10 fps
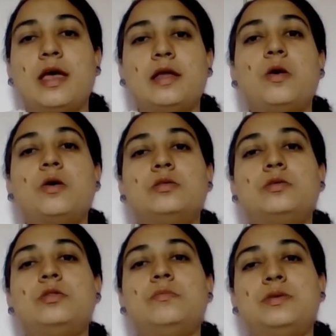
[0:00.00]
and
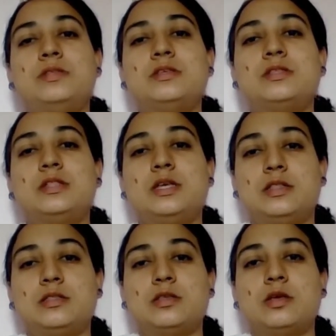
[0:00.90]
also the business
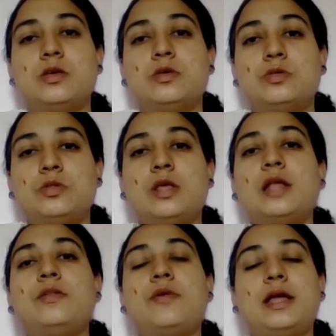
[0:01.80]
needs. So they
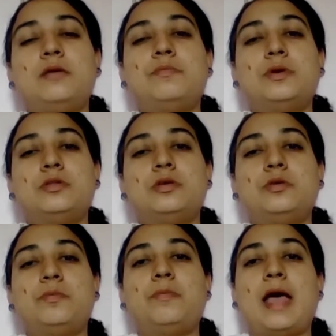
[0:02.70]
are the right person
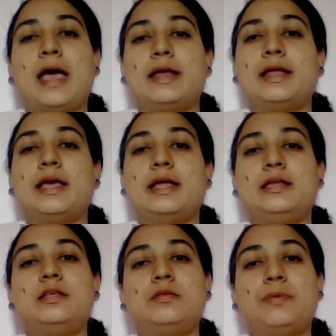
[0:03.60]
to plan
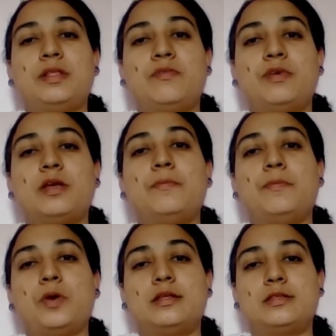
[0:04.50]
any specific
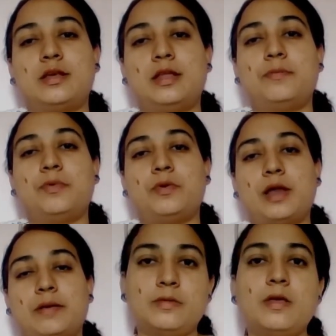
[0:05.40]
employee skilling
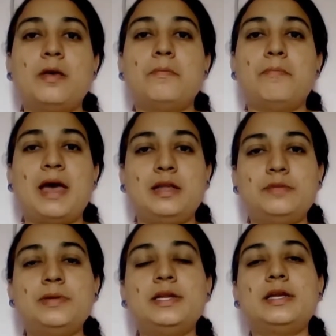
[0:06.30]
program.
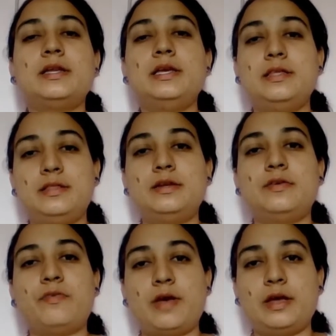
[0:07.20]
Management can easily
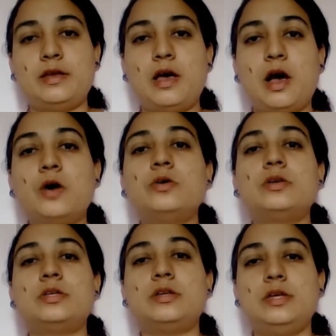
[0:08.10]
define
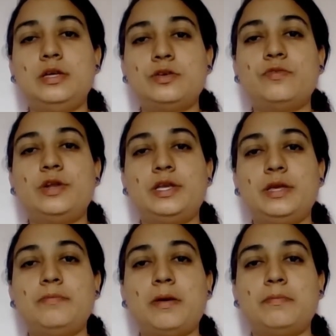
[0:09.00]
how each of the
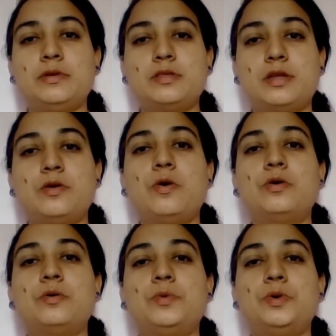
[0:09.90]
team members can
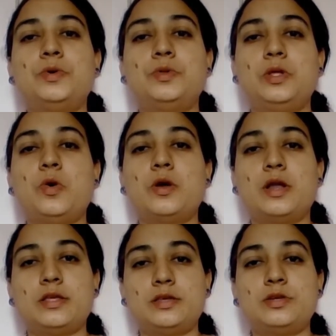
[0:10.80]
contribute to the
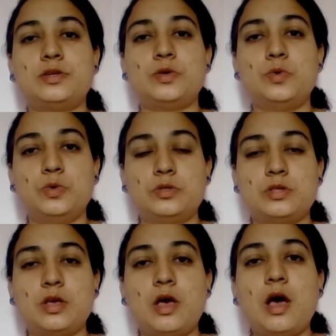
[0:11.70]
organization
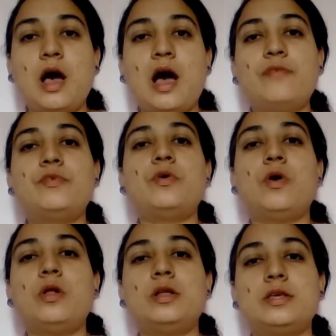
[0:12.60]
goals. After
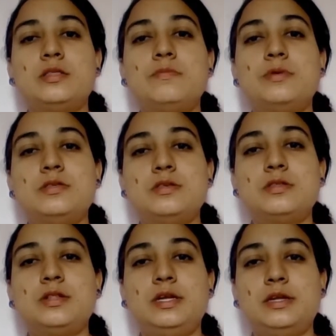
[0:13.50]
all, it is the
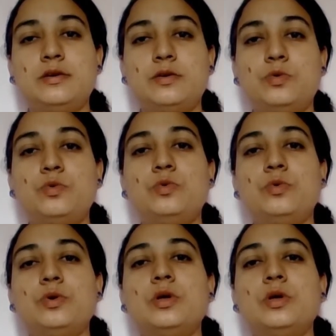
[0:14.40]
business leader who